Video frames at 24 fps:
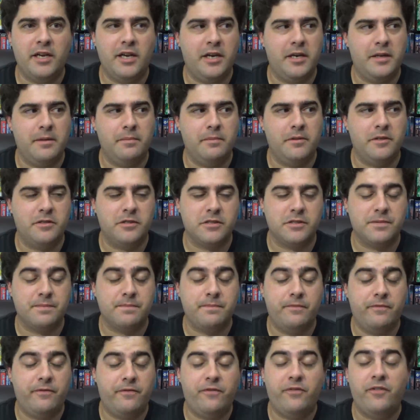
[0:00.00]
and there's
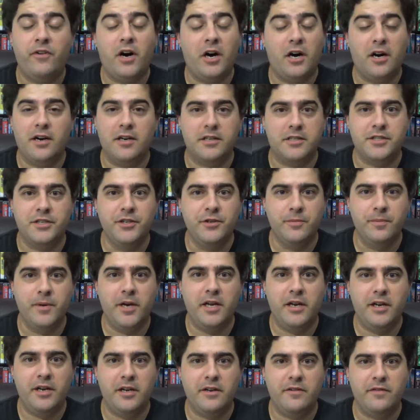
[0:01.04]
far too
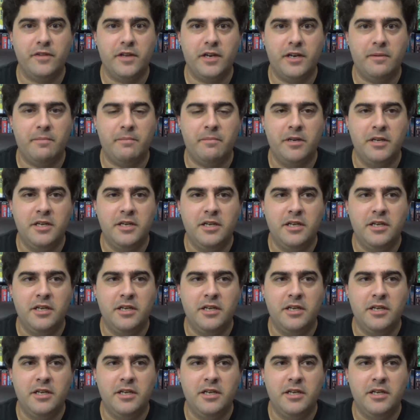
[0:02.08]
many of them.